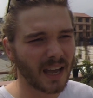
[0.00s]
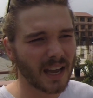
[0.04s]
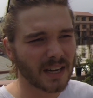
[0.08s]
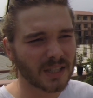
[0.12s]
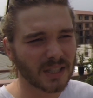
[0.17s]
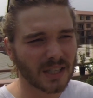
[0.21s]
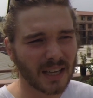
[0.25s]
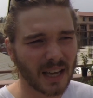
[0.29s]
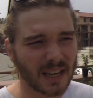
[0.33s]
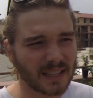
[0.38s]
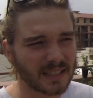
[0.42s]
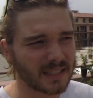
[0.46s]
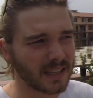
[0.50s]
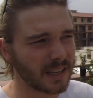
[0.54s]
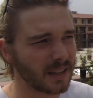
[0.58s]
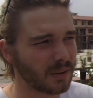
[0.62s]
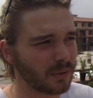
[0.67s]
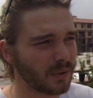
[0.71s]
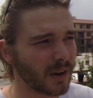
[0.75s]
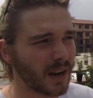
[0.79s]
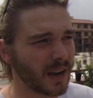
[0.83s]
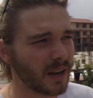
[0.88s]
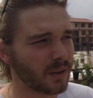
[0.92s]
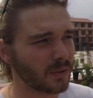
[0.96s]
educating
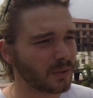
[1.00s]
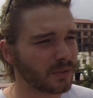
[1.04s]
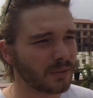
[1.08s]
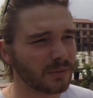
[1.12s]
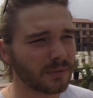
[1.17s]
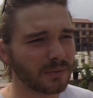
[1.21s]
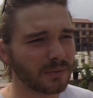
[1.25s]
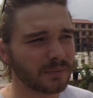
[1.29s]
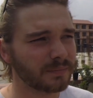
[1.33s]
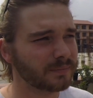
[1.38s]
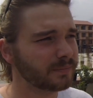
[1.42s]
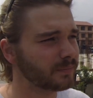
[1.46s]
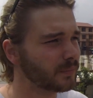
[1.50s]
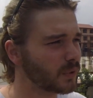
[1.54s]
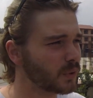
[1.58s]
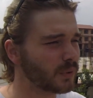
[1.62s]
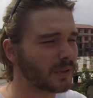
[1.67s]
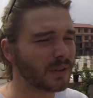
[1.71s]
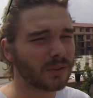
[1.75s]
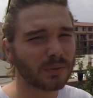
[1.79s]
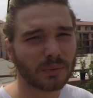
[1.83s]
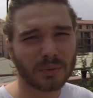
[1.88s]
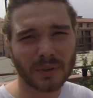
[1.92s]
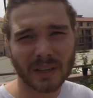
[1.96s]
around
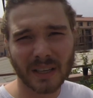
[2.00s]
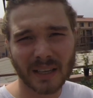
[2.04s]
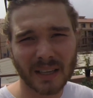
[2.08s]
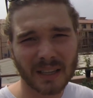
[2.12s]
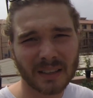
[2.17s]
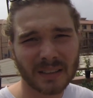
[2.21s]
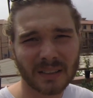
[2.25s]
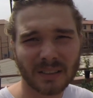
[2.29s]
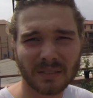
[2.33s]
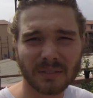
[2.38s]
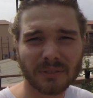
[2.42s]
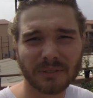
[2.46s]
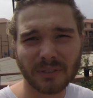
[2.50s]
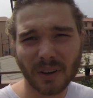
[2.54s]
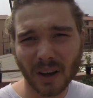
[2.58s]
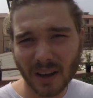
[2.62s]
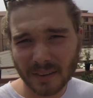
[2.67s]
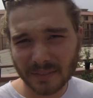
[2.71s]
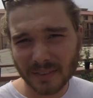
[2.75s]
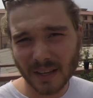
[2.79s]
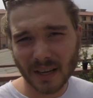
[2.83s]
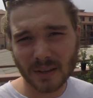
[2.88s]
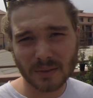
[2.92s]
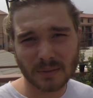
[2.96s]
between 3,000 and
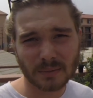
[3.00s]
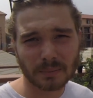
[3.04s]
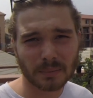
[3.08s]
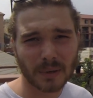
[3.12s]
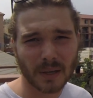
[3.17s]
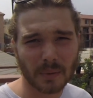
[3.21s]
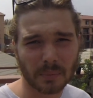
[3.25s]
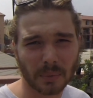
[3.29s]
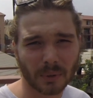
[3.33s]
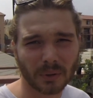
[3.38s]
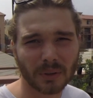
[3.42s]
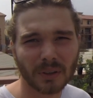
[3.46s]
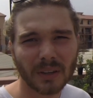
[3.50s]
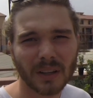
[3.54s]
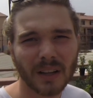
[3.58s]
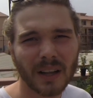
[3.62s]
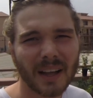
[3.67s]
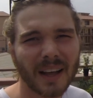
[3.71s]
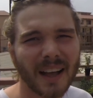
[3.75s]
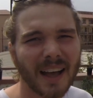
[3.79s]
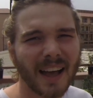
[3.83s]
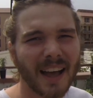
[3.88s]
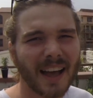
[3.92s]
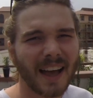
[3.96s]
5,000 people
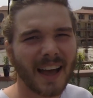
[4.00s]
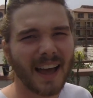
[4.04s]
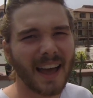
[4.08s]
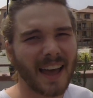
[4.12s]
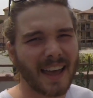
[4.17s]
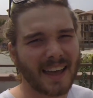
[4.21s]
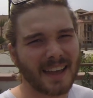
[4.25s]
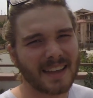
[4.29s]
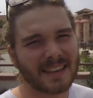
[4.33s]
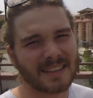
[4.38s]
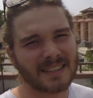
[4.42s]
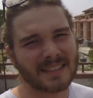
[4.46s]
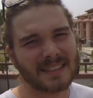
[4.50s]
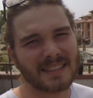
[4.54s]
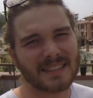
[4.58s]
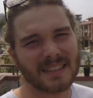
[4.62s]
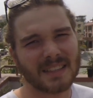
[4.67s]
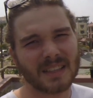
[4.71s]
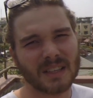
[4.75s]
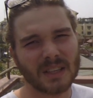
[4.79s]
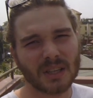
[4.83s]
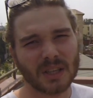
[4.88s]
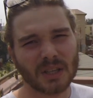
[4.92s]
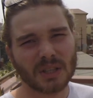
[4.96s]
and
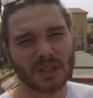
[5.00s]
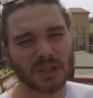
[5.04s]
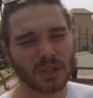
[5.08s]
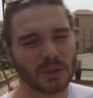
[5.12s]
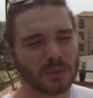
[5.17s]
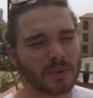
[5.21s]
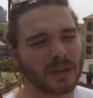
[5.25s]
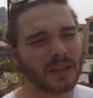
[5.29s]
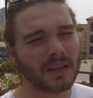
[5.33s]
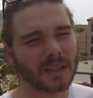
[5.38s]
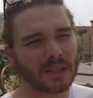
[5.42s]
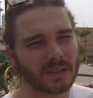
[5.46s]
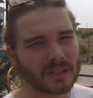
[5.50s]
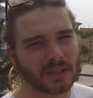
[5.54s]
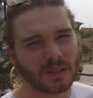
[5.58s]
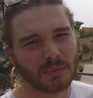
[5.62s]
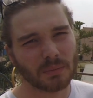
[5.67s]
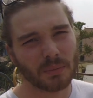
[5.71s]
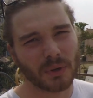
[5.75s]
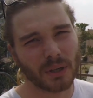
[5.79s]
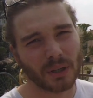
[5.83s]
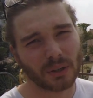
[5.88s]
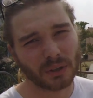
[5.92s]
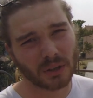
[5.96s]
doing
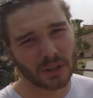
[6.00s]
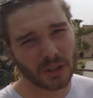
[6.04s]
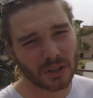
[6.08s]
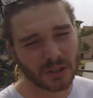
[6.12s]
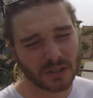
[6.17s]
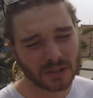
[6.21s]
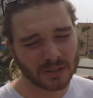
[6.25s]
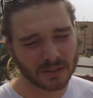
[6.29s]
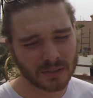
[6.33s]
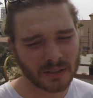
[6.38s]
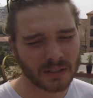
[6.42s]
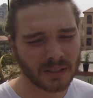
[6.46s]
some real good.